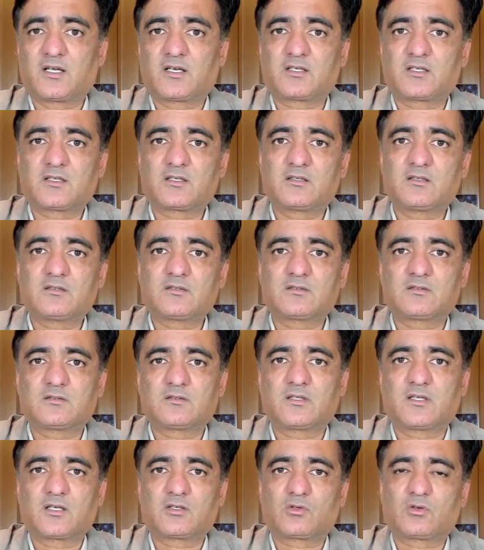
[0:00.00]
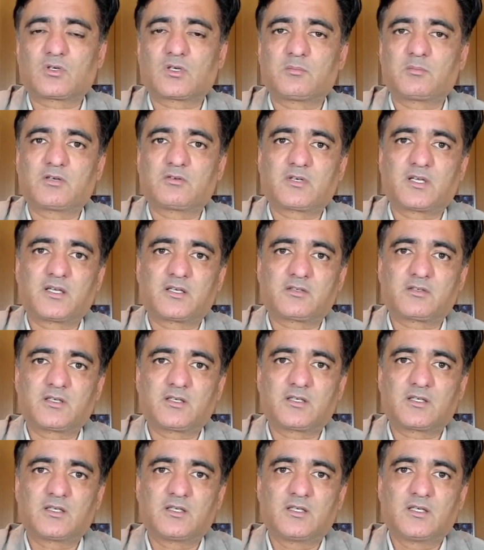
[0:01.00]
articles that talk about
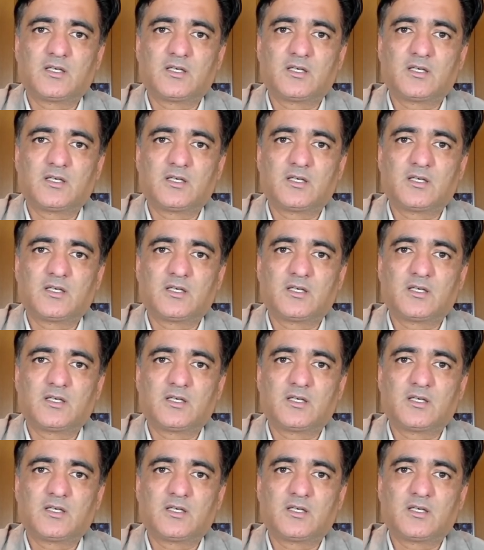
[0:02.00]
hatred.